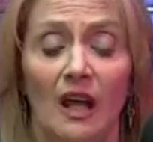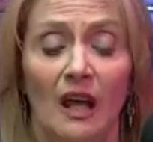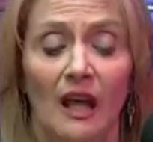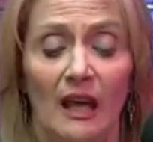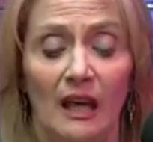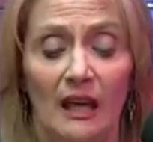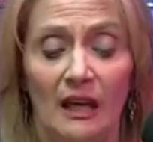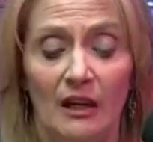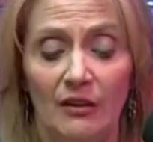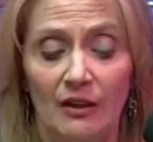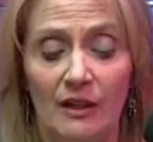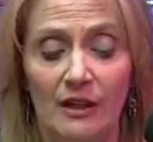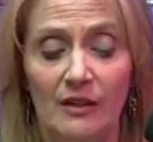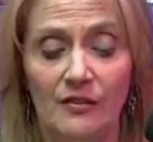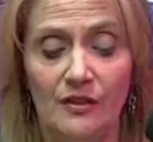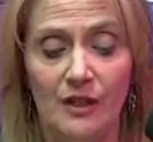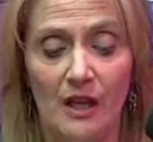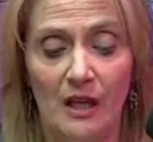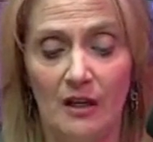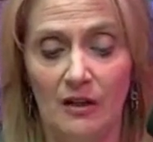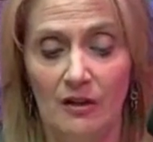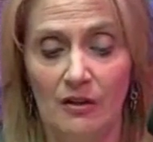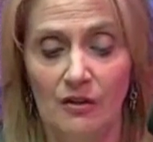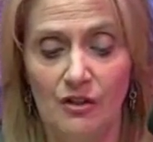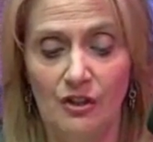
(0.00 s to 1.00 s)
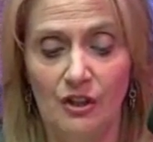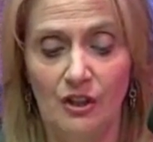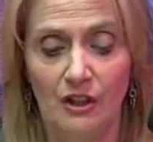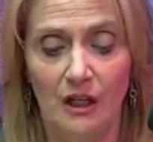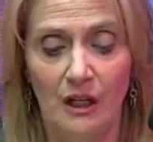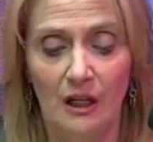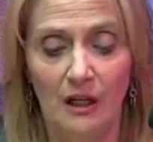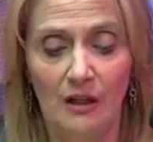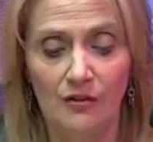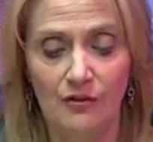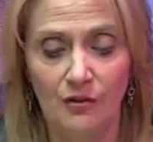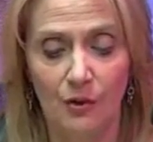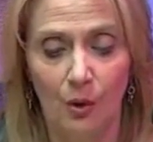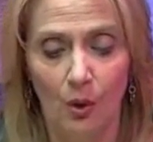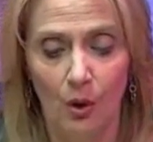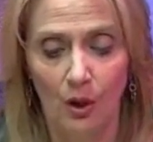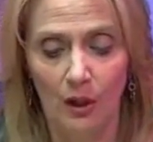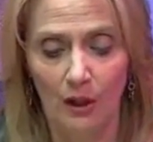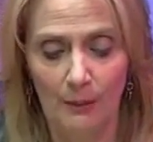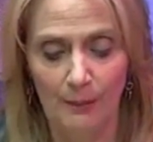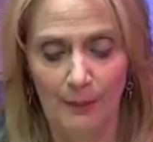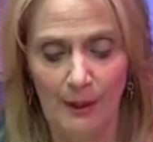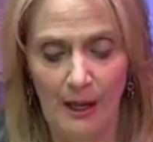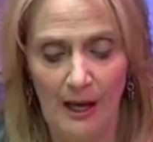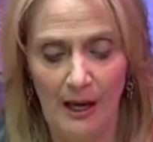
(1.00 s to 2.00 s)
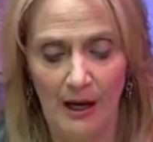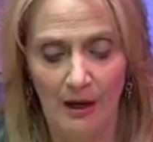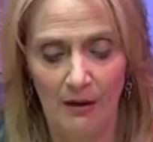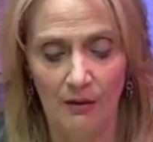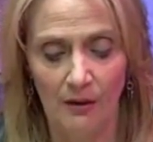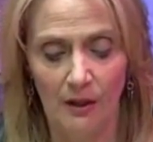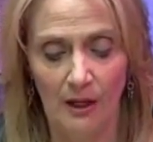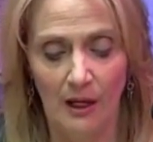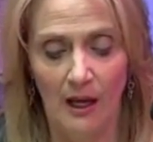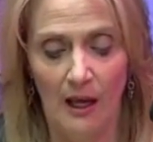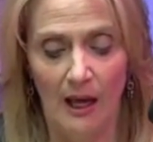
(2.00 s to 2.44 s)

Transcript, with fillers: Aries energy is all about